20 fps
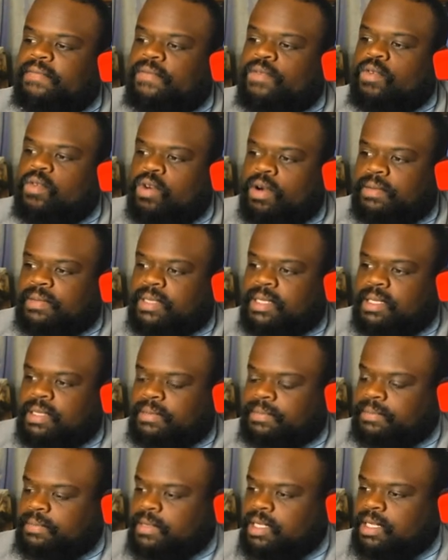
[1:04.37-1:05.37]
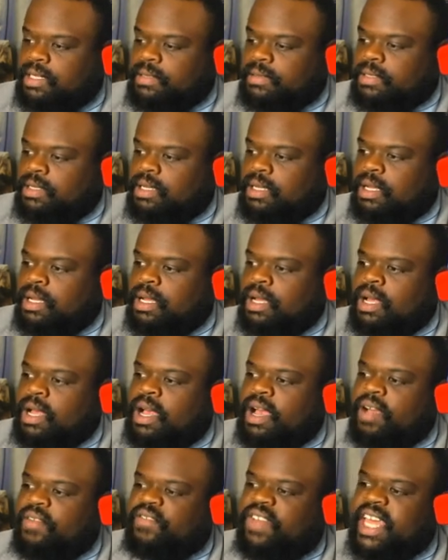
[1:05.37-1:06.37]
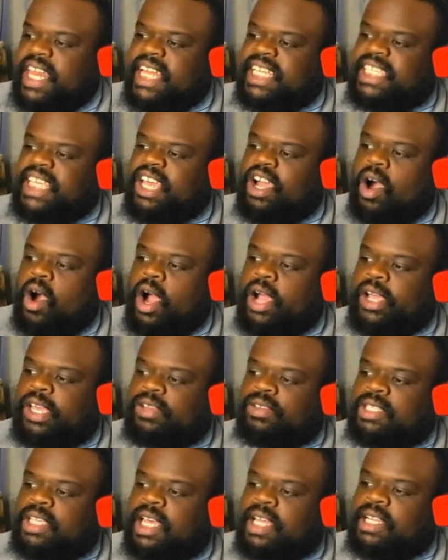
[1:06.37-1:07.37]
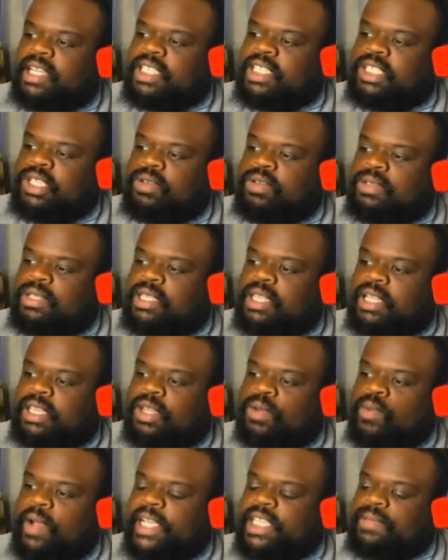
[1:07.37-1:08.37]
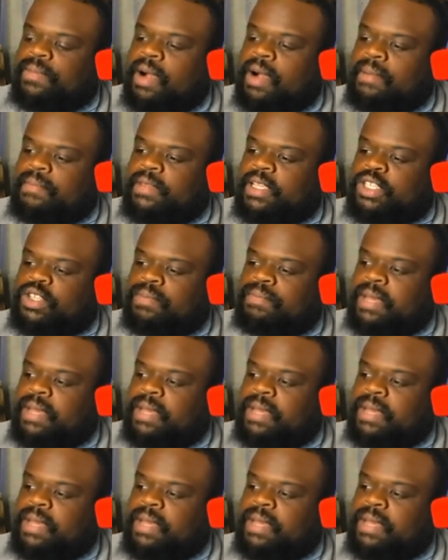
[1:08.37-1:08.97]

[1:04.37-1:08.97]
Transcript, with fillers: Forbes. VDC argues in the suit that the restaurant Mr.